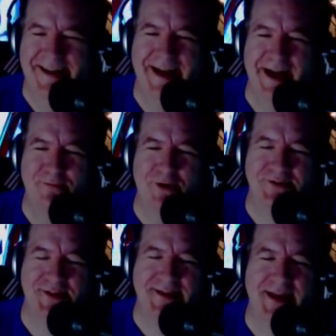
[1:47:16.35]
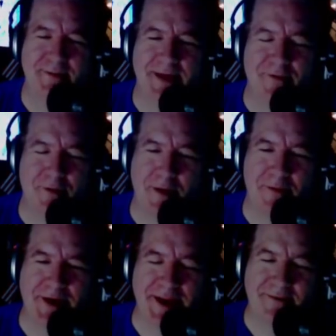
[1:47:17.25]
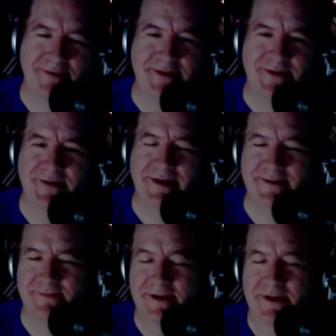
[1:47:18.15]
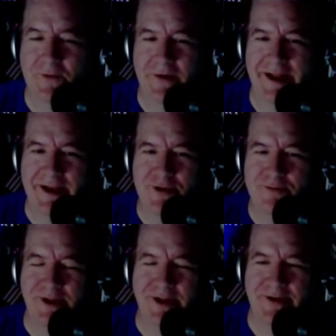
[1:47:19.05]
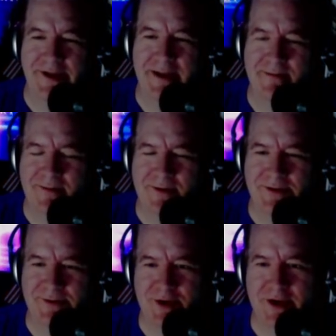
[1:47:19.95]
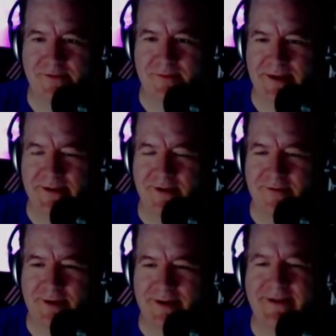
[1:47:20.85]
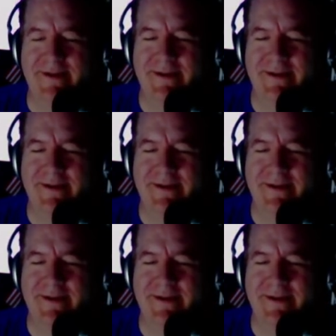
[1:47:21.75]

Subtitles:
I most of the time can't remember names, so when I do pull out a name, I'm always impressed with myself, but